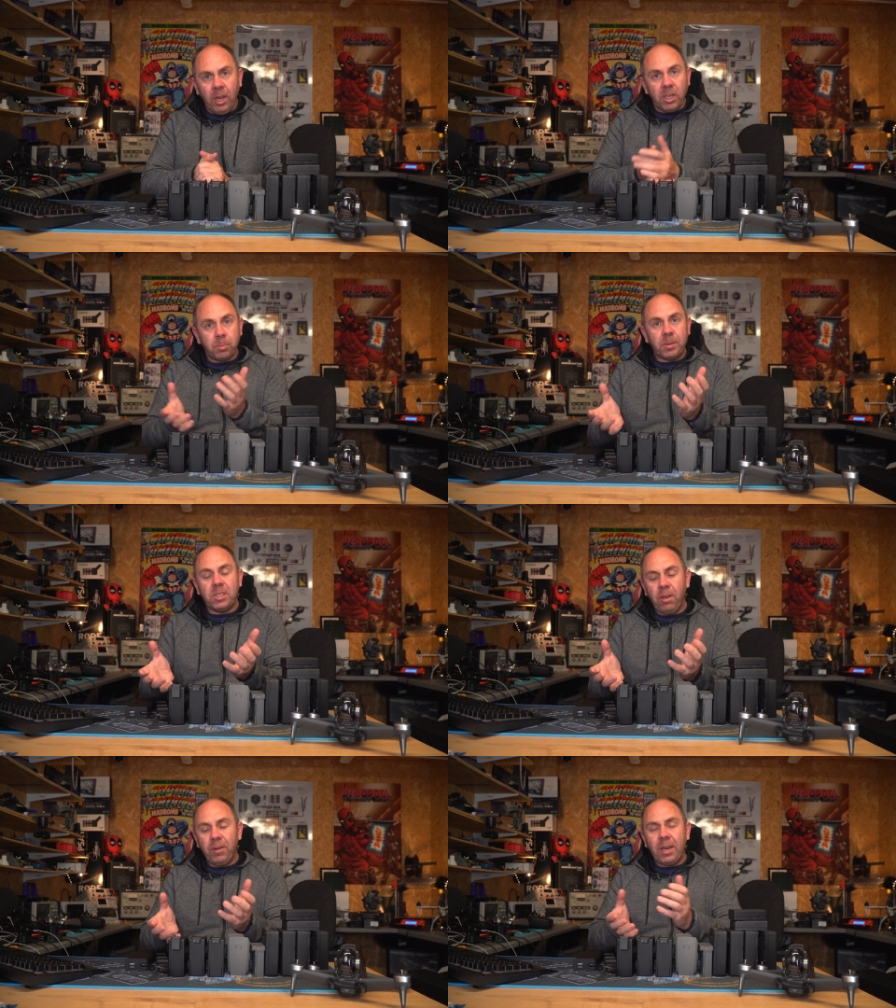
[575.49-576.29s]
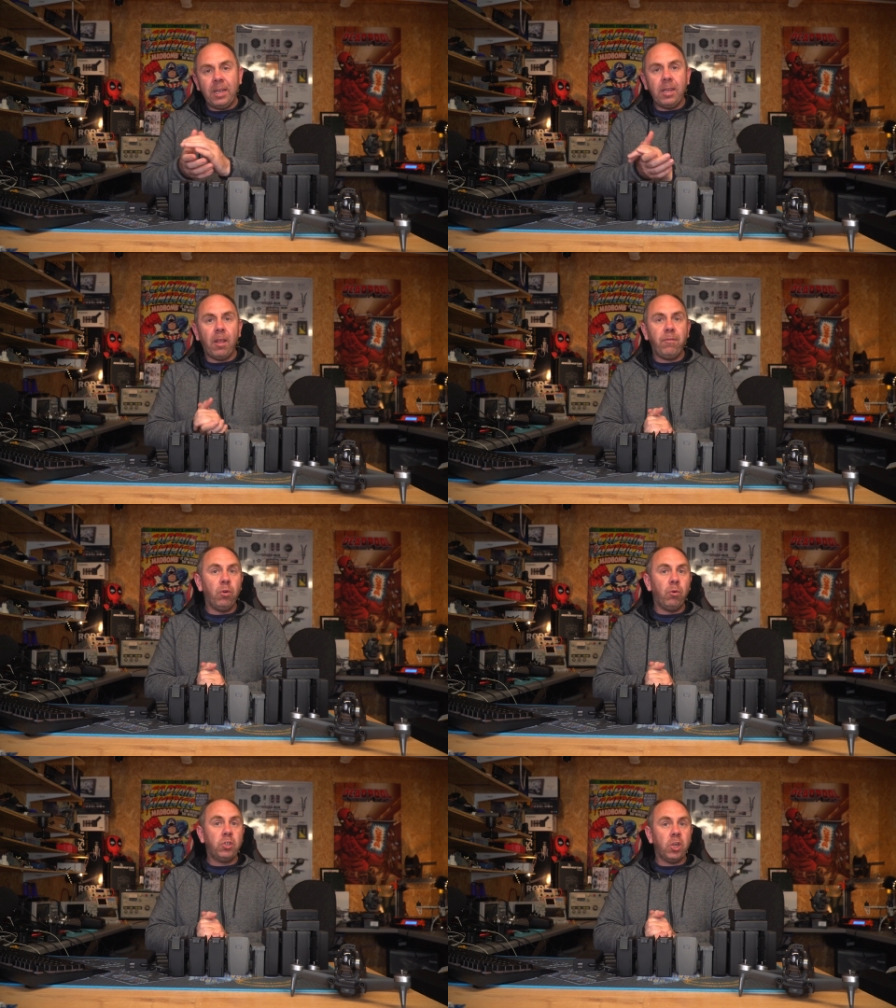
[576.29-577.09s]
Specifically, if
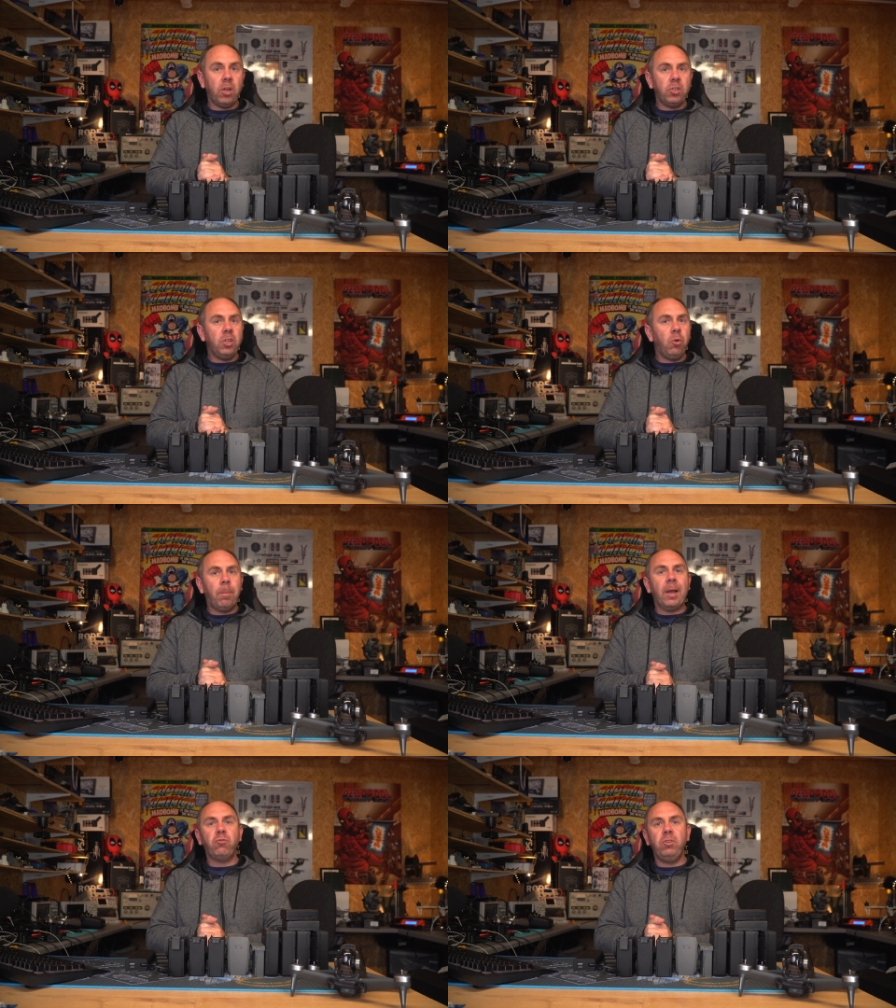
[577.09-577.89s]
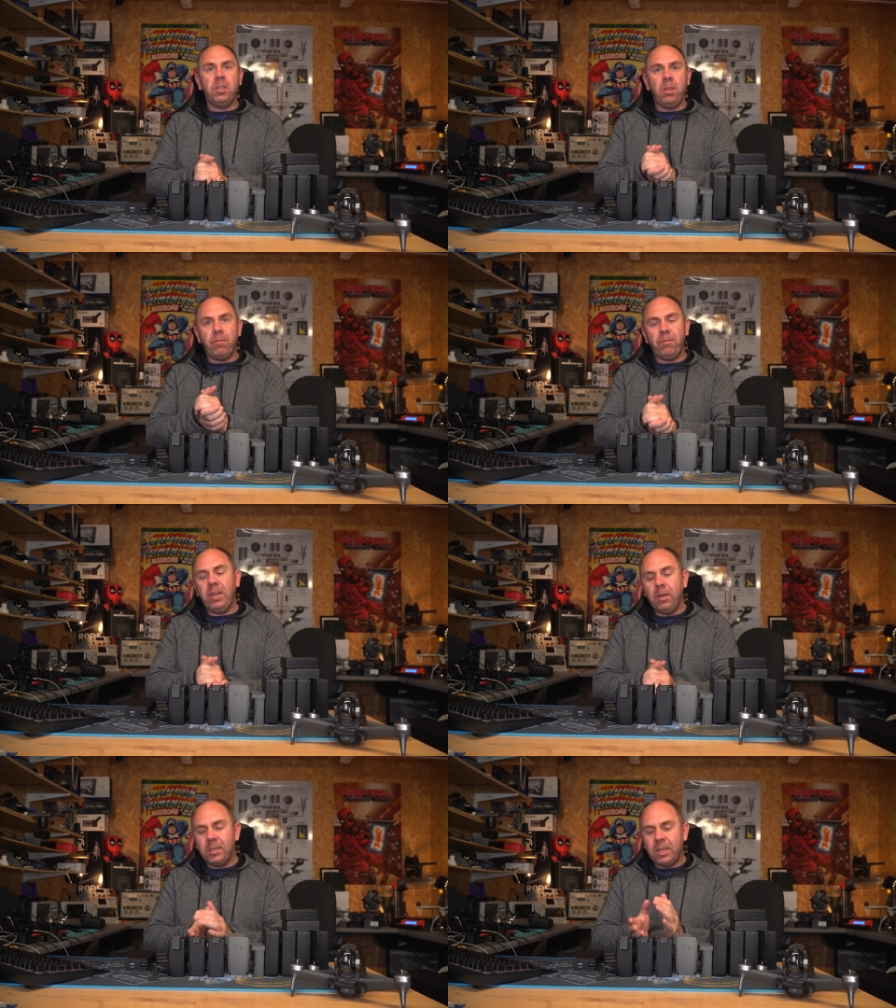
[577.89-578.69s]
you're charging your batteries in the
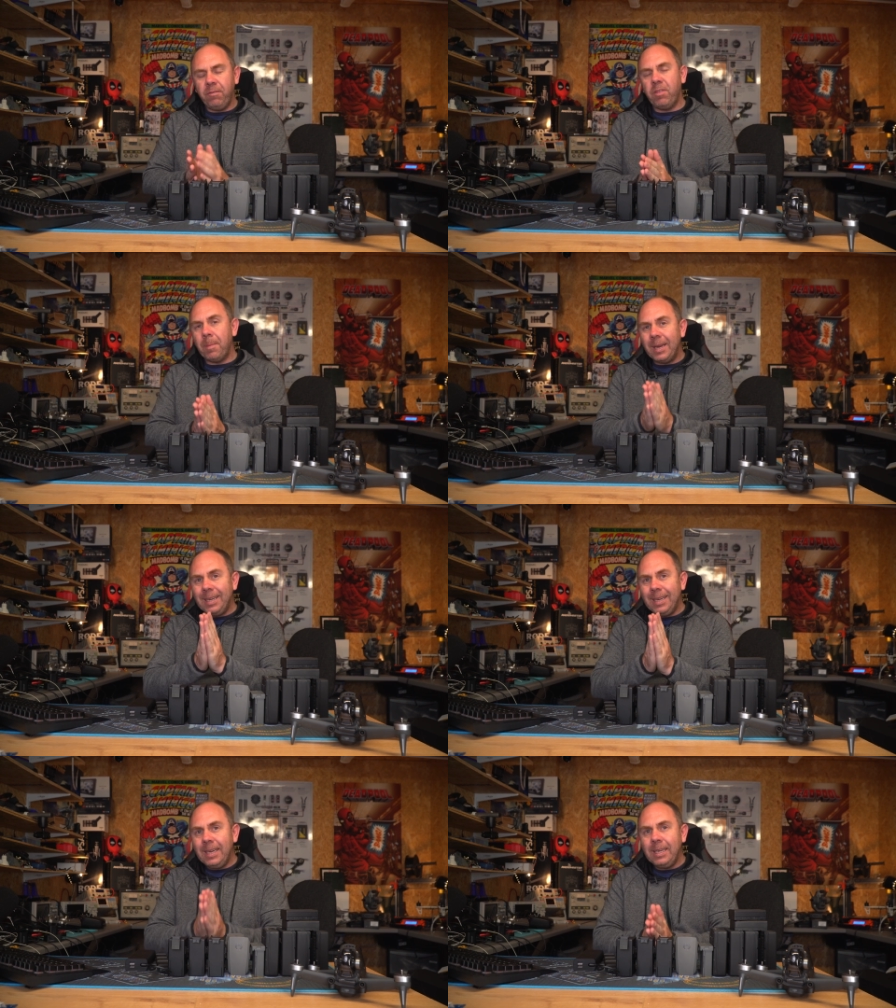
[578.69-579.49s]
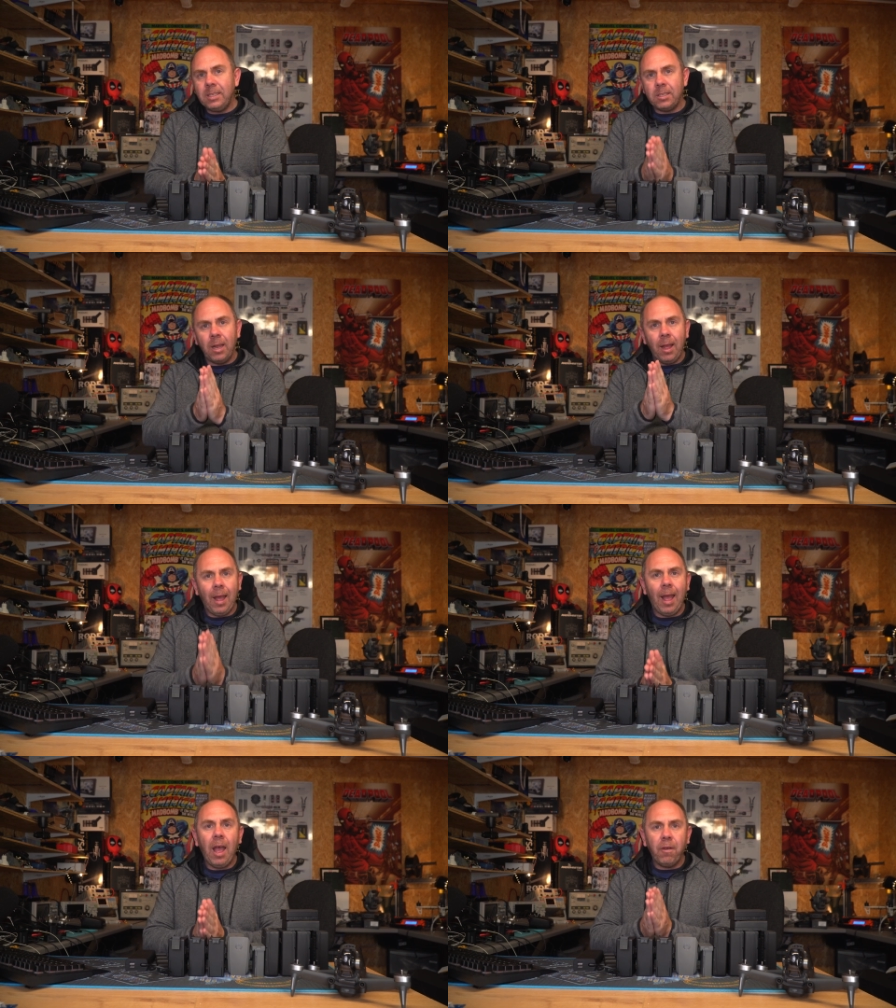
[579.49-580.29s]
field, give them at least
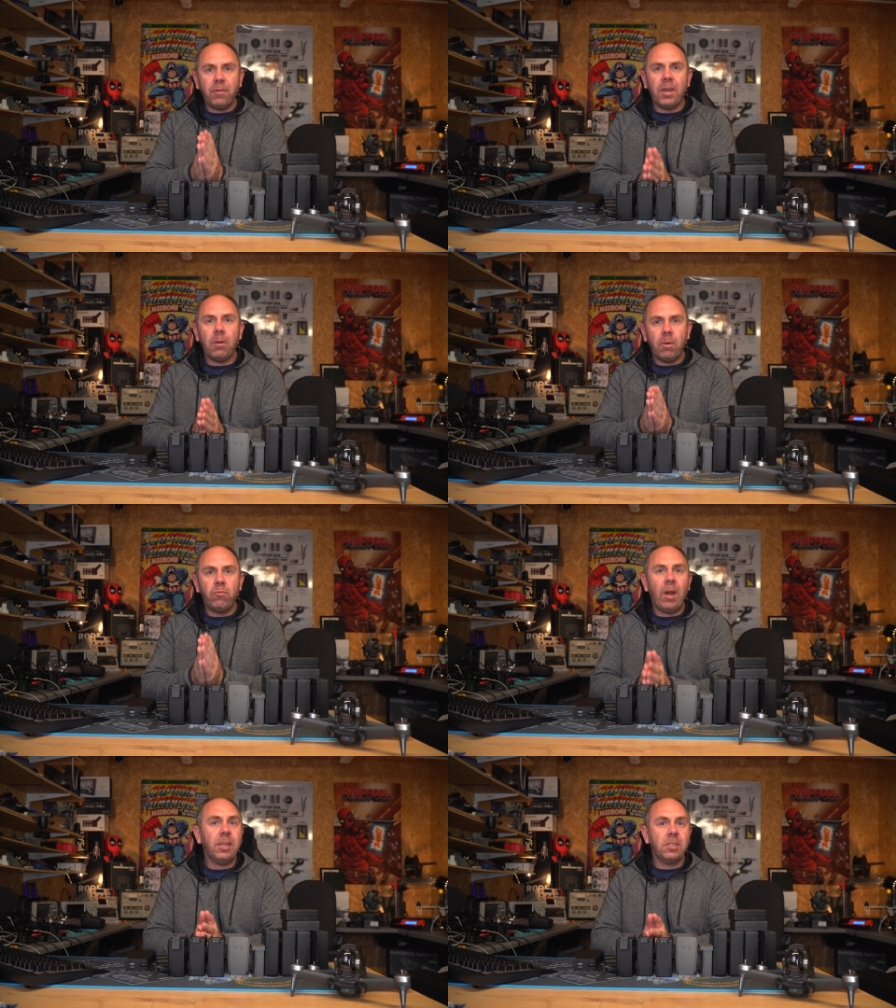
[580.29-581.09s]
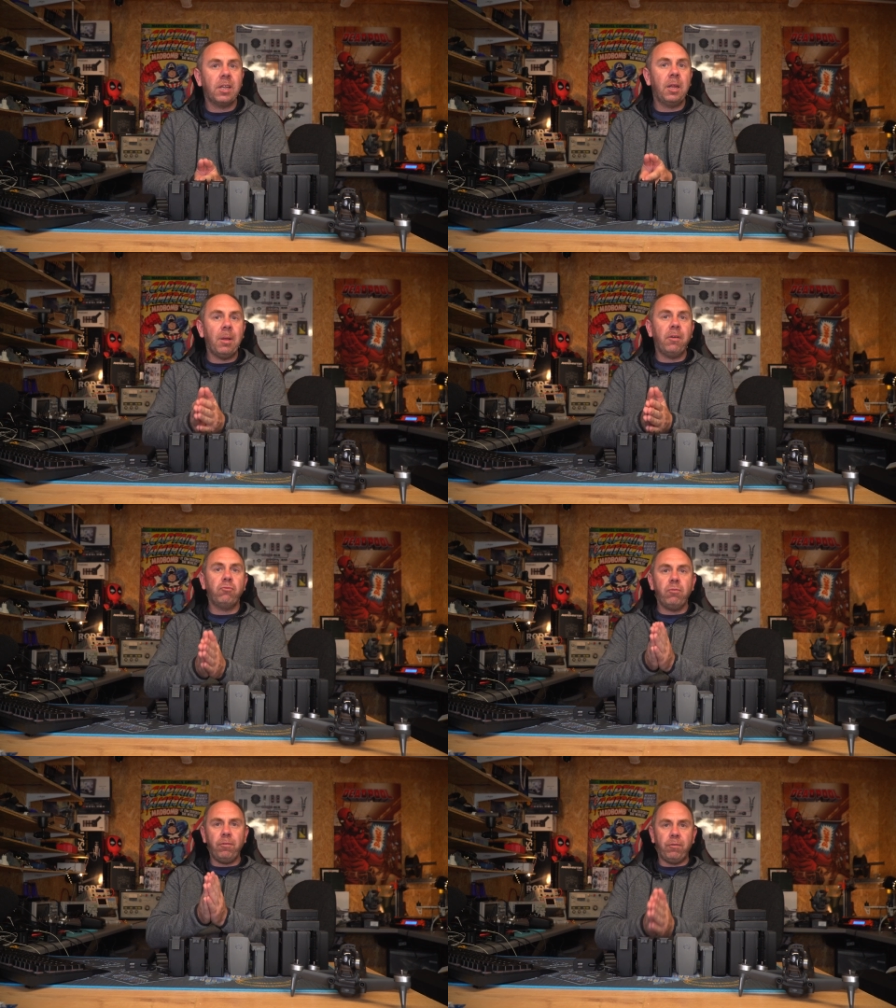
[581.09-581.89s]
half an hour rest time
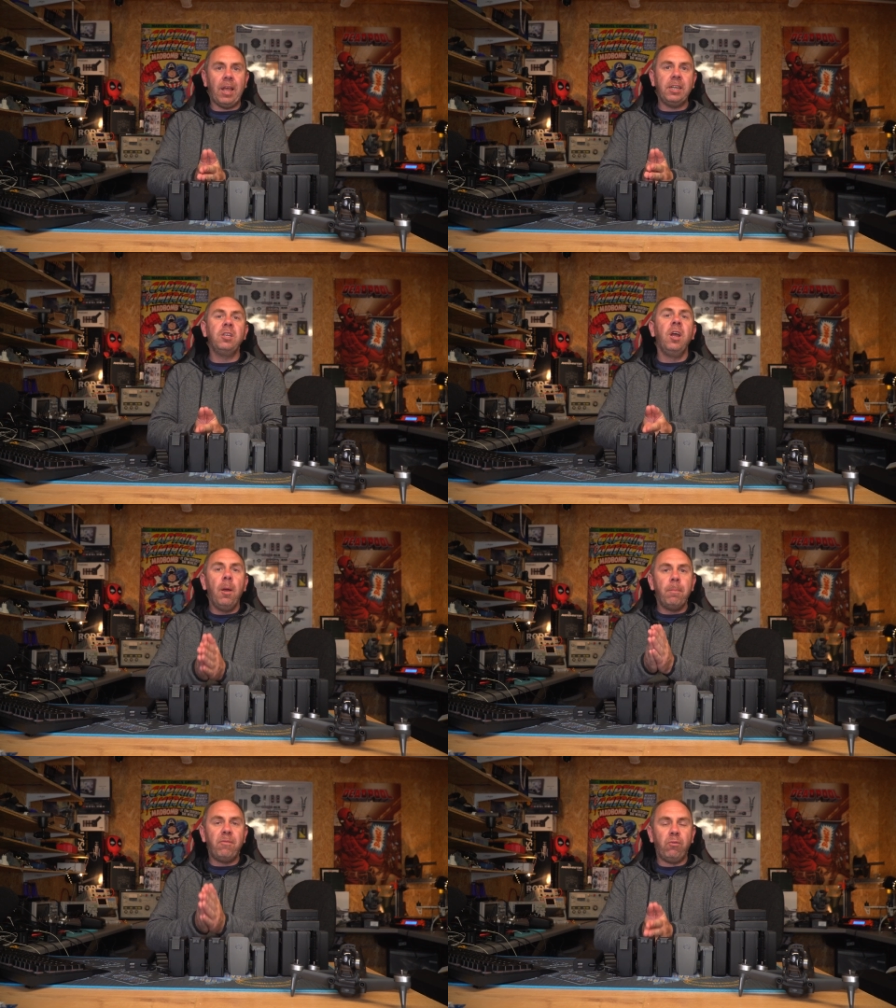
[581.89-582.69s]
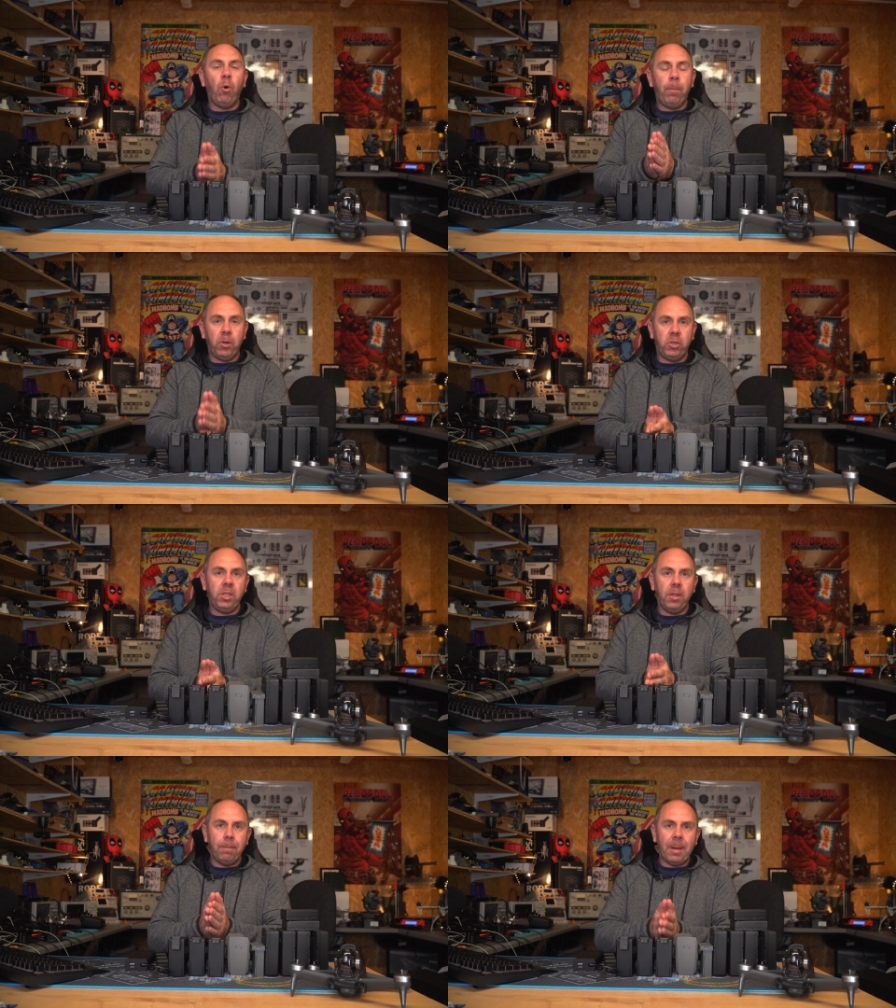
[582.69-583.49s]
after a flight before
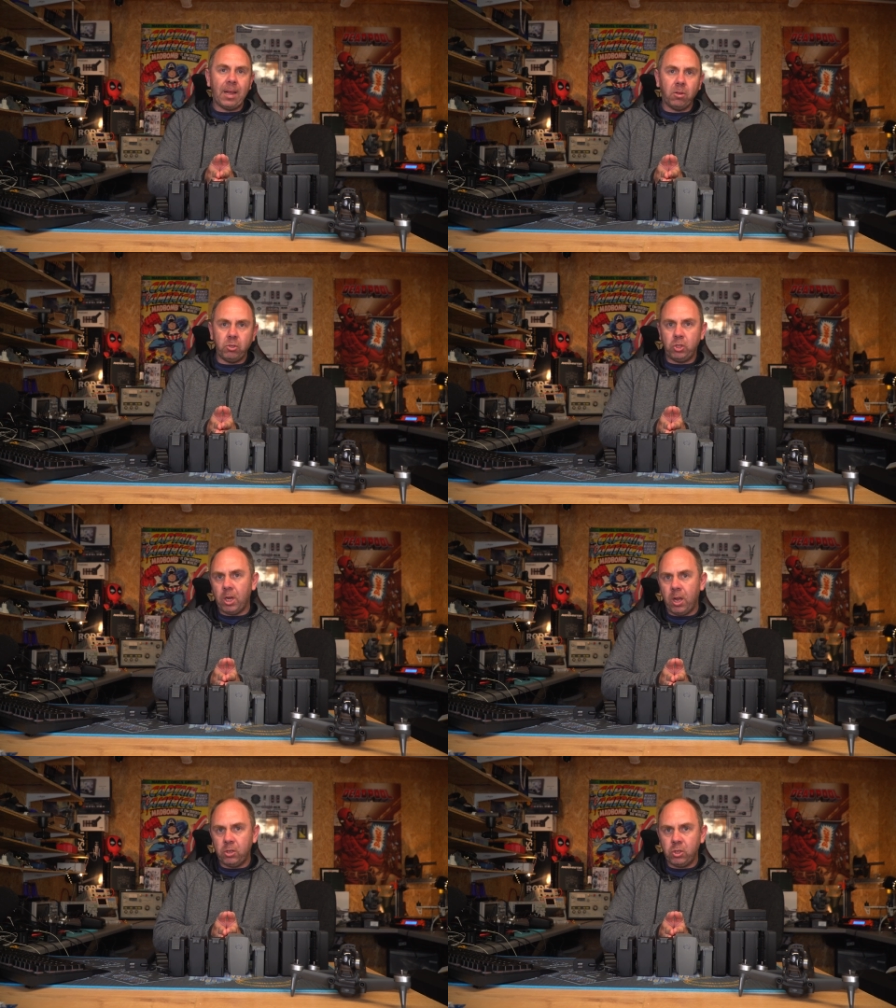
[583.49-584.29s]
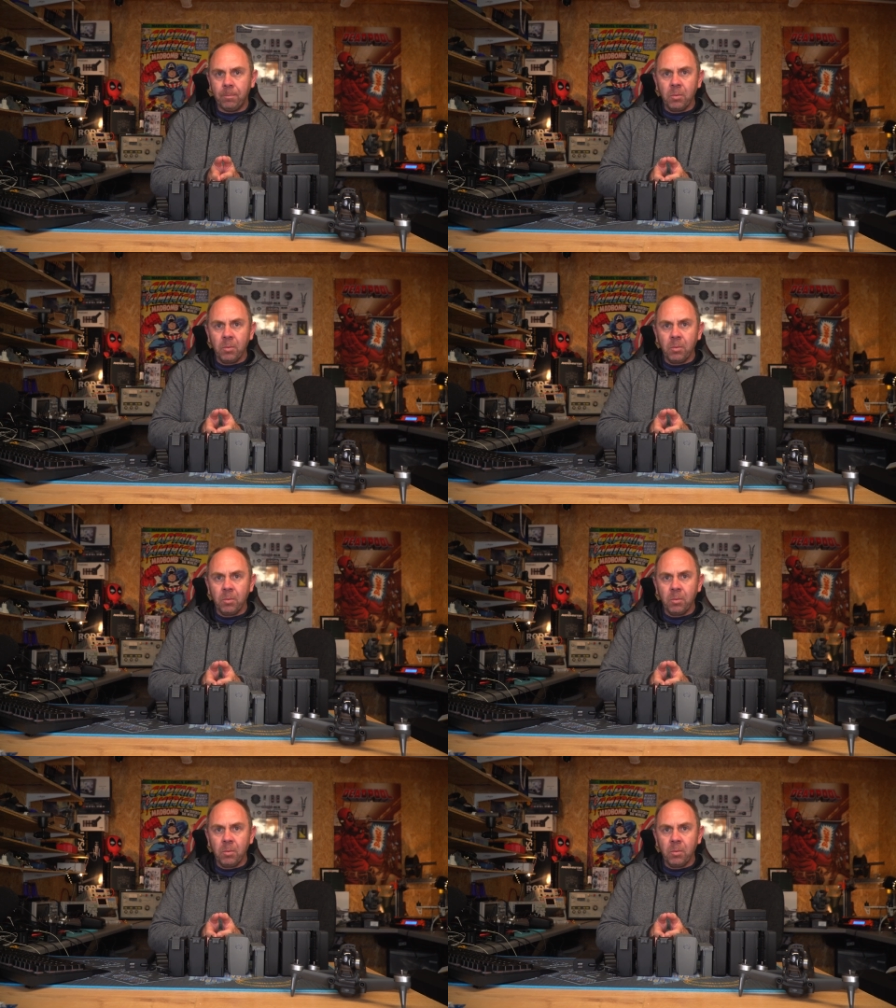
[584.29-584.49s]
putting them back on charge.